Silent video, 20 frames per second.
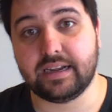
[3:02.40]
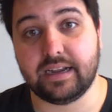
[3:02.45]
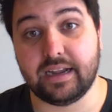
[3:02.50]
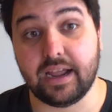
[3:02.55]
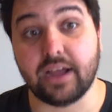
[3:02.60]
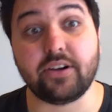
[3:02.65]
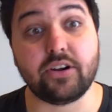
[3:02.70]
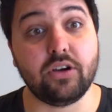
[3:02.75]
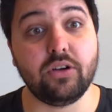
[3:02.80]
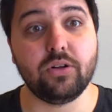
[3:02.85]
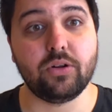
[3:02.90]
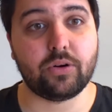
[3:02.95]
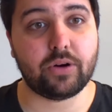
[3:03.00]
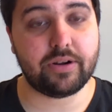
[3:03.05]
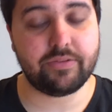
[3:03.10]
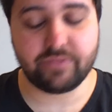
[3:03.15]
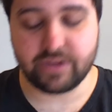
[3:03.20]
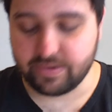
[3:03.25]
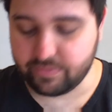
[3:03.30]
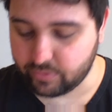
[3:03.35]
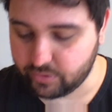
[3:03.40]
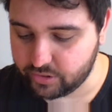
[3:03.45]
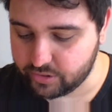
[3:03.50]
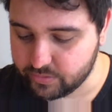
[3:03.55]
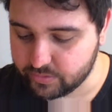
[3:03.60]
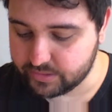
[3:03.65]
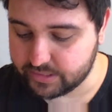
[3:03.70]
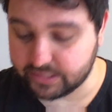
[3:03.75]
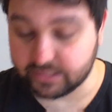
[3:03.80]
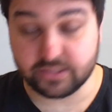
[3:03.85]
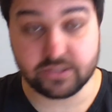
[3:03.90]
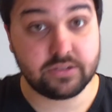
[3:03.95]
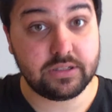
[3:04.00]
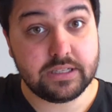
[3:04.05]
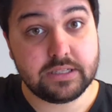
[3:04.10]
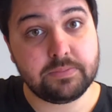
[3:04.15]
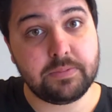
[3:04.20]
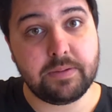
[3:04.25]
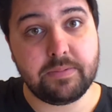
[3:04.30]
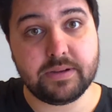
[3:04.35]
at all, or I've never used it. So
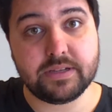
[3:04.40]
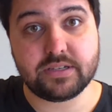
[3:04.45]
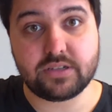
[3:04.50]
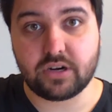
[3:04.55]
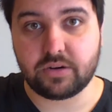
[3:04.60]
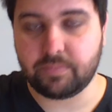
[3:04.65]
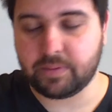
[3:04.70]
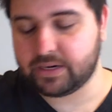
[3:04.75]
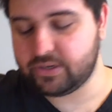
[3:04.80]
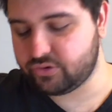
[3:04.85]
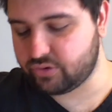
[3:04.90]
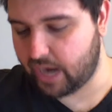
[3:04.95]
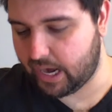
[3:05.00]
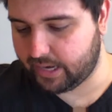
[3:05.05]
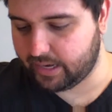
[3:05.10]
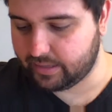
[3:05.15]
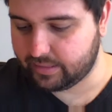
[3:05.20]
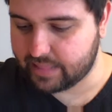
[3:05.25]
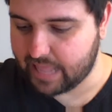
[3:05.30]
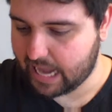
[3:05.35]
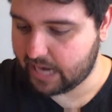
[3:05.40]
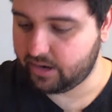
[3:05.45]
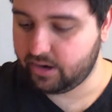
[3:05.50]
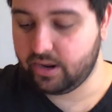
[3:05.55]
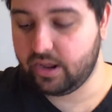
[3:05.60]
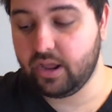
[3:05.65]
let's maybe start by tracking that.